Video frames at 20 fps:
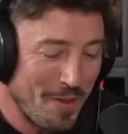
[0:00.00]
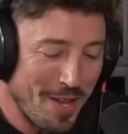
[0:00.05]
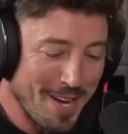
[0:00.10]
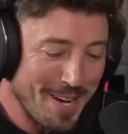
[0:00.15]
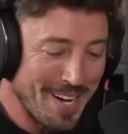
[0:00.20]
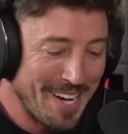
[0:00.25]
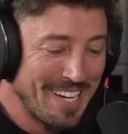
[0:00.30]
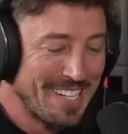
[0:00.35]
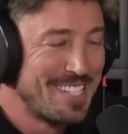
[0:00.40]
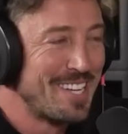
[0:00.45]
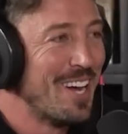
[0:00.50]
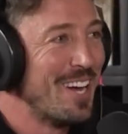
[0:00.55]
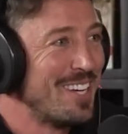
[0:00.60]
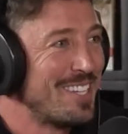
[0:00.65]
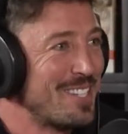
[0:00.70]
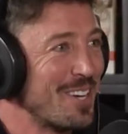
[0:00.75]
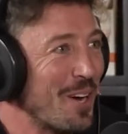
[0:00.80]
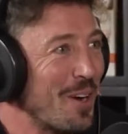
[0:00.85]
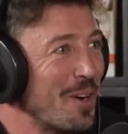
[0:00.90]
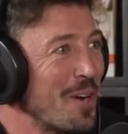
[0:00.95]
Uh, so,
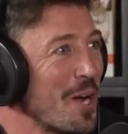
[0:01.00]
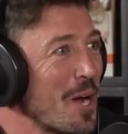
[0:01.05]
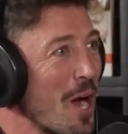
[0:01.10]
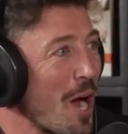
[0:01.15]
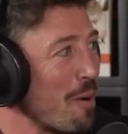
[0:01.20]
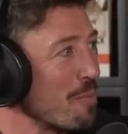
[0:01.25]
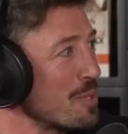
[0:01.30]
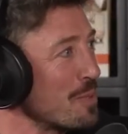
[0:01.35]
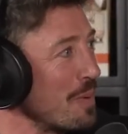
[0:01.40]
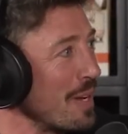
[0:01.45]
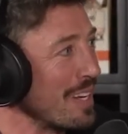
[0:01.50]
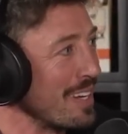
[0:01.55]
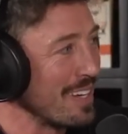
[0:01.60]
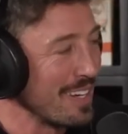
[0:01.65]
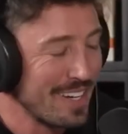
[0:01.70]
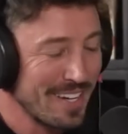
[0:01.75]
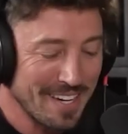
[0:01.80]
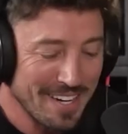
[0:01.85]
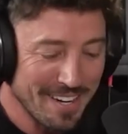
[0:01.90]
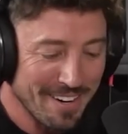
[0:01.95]
so mm-hmm. I'm
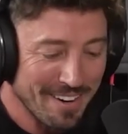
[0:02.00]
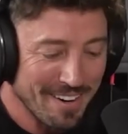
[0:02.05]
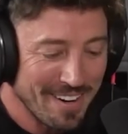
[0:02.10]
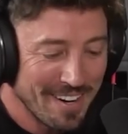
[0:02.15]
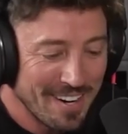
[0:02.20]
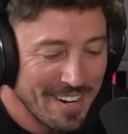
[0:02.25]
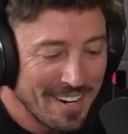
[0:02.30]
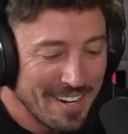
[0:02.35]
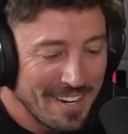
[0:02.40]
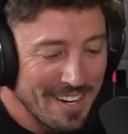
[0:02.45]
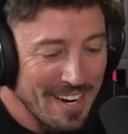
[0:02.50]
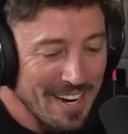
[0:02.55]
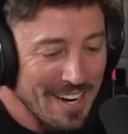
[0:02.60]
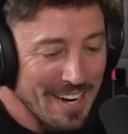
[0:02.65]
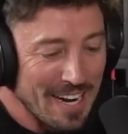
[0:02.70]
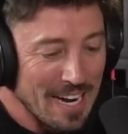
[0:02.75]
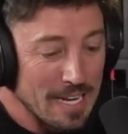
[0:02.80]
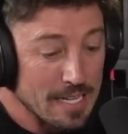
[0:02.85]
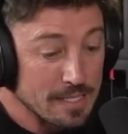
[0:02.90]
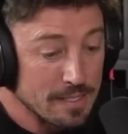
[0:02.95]
speaking here
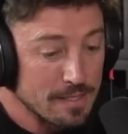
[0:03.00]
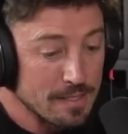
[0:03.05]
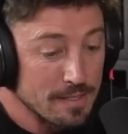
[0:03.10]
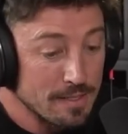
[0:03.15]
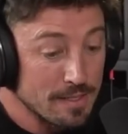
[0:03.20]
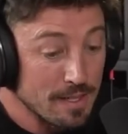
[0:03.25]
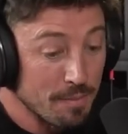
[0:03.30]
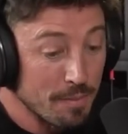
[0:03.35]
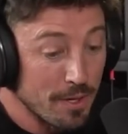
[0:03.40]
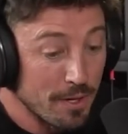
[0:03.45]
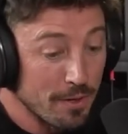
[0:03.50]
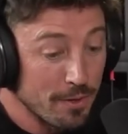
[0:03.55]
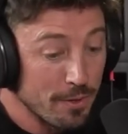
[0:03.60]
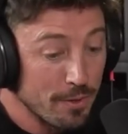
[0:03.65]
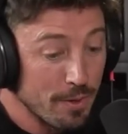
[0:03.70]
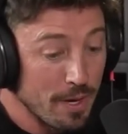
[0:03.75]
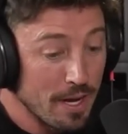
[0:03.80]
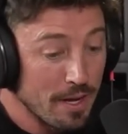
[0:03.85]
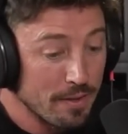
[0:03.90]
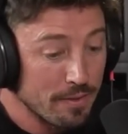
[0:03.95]
uh, as someone
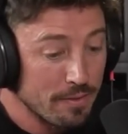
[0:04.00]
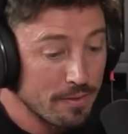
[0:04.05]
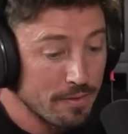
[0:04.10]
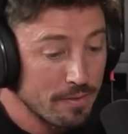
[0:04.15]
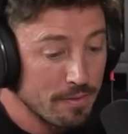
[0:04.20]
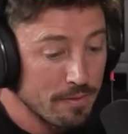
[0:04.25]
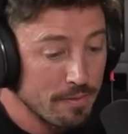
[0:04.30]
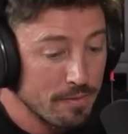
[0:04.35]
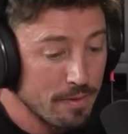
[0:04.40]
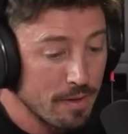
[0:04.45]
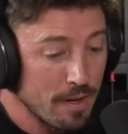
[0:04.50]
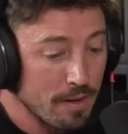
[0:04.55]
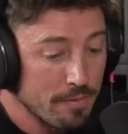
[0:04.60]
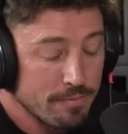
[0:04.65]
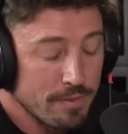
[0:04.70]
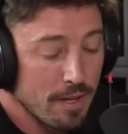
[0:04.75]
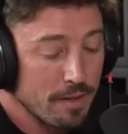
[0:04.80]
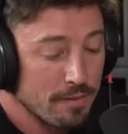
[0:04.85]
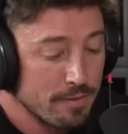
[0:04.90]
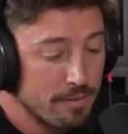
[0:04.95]
who has. I've
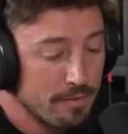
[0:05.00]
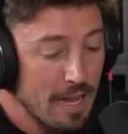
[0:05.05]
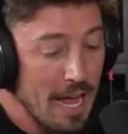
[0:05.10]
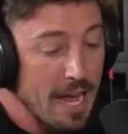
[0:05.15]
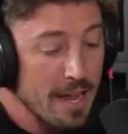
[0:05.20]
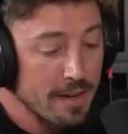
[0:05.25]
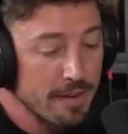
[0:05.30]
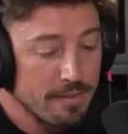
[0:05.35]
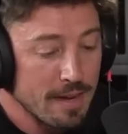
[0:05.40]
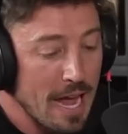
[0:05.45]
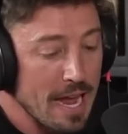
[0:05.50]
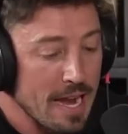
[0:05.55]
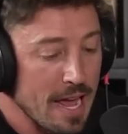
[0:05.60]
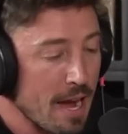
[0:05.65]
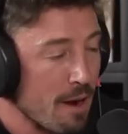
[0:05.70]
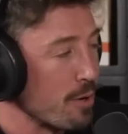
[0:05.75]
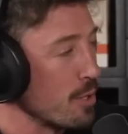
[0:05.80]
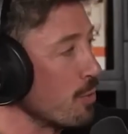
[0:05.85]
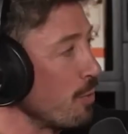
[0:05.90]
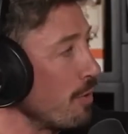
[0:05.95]
done eight, eight
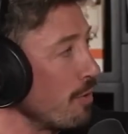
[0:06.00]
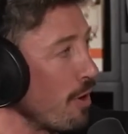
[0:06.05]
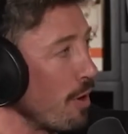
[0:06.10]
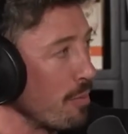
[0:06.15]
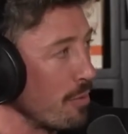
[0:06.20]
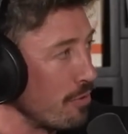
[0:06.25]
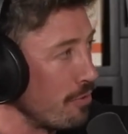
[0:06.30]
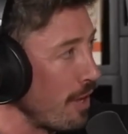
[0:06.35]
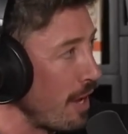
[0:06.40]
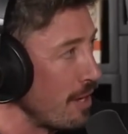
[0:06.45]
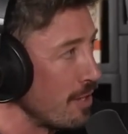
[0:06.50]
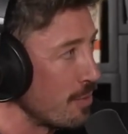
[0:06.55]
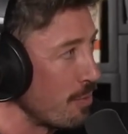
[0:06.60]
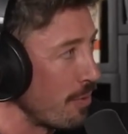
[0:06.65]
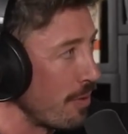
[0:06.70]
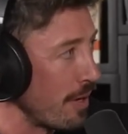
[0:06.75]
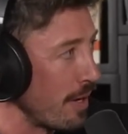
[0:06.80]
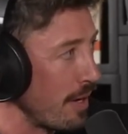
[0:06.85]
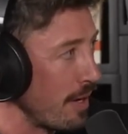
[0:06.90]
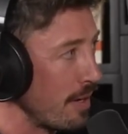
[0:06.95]
hours with Thomas
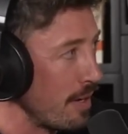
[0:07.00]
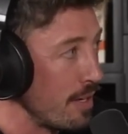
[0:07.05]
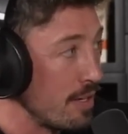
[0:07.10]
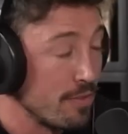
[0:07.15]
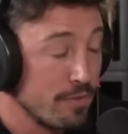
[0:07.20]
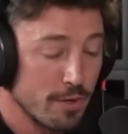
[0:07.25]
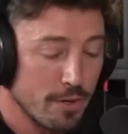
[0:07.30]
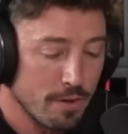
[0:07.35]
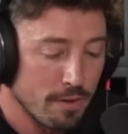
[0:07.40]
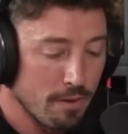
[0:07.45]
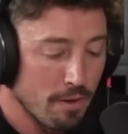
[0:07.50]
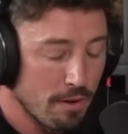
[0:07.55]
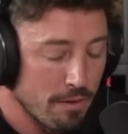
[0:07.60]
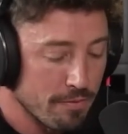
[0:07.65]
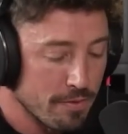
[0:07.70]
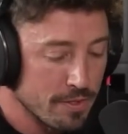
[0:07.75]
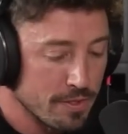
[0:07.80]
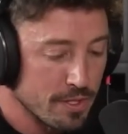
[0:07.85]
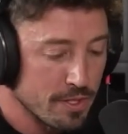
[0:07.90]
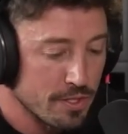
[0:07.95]
Dayspring and interviewed a lot of
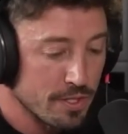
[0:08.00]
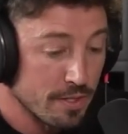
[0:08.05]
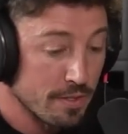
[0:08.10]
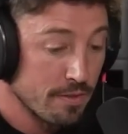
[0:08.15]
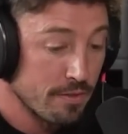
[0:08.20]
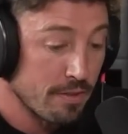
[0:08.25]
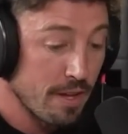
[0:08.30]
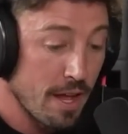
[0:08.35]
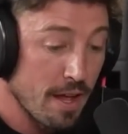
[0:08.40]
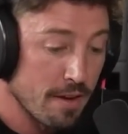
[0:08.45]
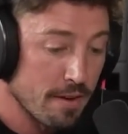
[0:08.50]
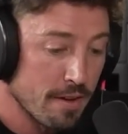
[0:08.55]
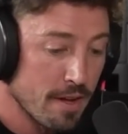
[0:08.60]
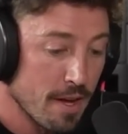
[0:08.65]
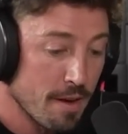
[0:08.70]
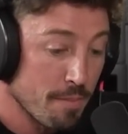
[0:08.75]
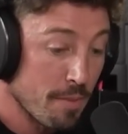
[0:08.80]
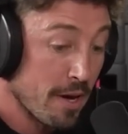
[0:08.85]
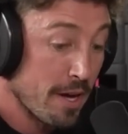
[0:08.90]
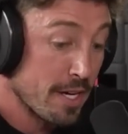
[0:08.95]
physicians. And
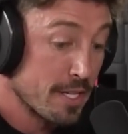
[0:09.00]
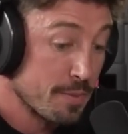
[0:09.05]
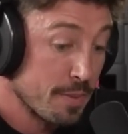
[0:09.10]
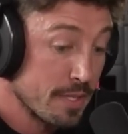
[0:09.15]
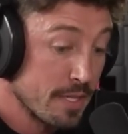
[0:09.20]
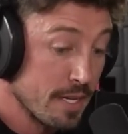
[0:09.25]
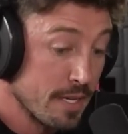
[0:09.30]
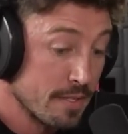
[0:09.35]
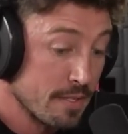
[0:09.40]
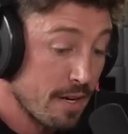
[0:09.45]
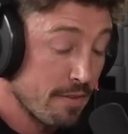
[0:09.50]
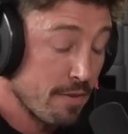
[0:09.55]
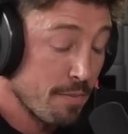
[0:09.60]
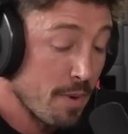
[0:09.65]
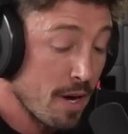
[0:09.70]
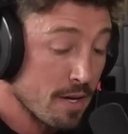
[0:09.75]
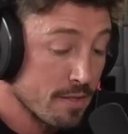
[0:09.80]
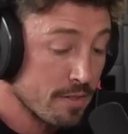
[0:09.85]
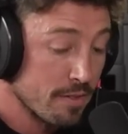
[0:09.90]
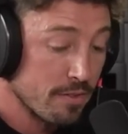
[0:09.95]
my expertise, I have a
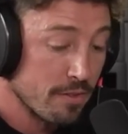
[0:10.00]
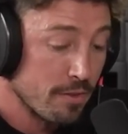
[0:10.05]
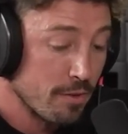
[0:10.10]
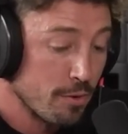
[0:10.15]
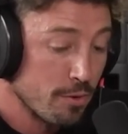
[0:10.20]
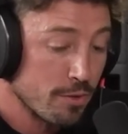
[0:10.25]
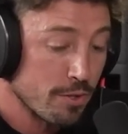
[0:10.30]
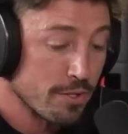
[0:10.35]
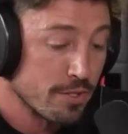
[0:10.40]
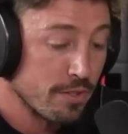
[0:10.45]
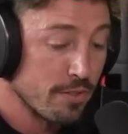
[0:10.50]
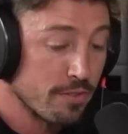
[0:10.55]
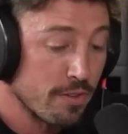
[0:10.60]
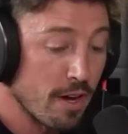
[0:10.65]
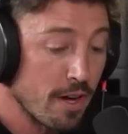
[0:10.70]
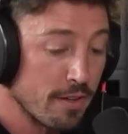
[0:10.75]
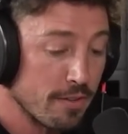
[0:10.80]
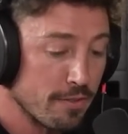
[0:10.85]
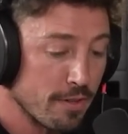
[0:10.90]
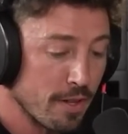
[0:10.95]
master's in nutrition
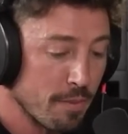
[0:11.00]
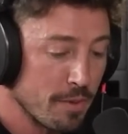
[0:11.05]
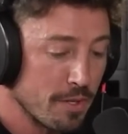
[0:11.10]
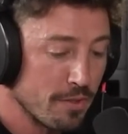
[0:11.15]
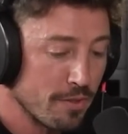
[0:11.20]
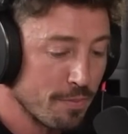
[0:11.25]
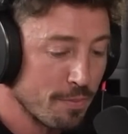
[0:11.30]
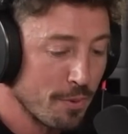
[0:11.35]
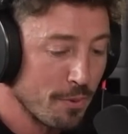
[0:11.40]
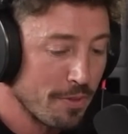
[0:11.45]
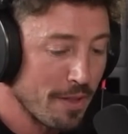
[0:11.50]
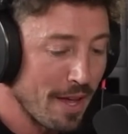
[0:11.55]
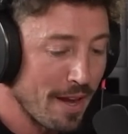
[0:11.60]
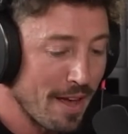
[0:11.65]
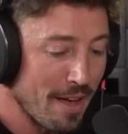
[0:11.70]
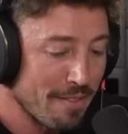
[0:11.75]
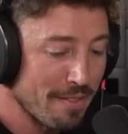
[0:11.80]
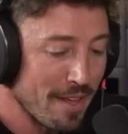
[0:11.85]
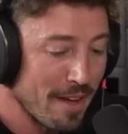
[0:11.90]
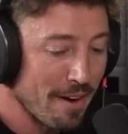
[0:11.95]
science. So let me just put that
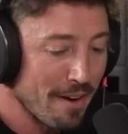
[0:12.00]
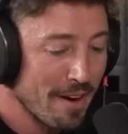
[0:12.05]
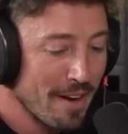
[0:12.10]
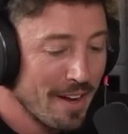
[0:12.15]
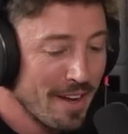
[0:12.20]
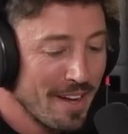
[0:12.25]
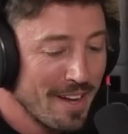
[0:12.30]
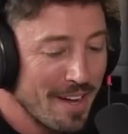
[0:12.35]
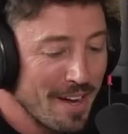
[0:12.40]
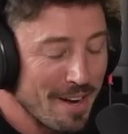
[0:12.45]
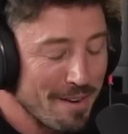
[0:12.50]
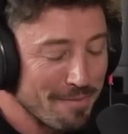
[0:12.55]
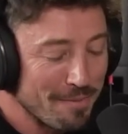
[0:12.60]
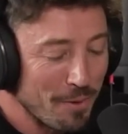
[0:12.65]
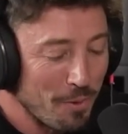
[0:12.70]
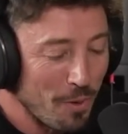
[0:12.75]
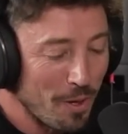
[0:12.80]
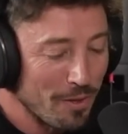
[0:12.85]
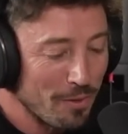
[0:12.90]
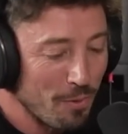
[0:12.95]
out there uh,
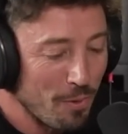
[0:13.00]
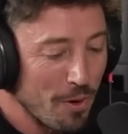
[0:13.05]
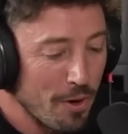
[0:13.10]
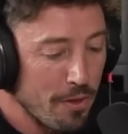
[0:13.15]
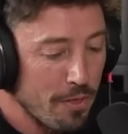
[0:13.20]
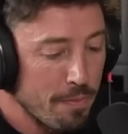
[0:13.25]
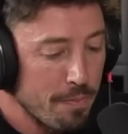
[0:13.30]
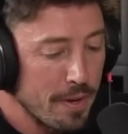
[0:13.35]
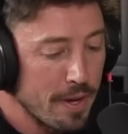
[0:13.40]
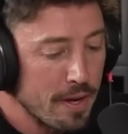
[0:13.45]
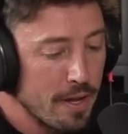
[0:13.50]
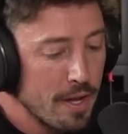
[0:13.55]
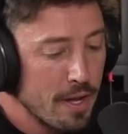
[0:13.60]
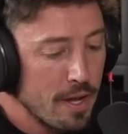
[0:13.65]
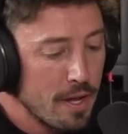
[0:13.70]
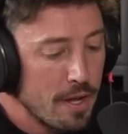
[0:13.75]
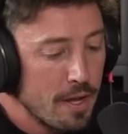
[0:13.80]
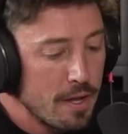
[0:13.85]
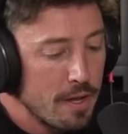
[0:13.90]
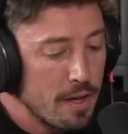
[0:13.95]
for what it's worth. But
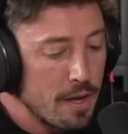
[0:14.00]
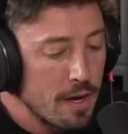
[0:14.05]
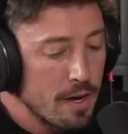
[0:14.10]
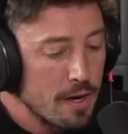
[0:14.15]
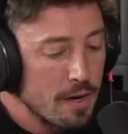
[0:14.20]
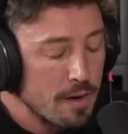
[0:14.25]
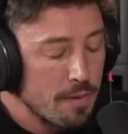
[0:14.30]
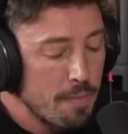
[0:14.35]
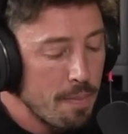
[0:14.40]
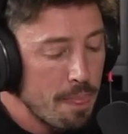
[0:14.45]
uh,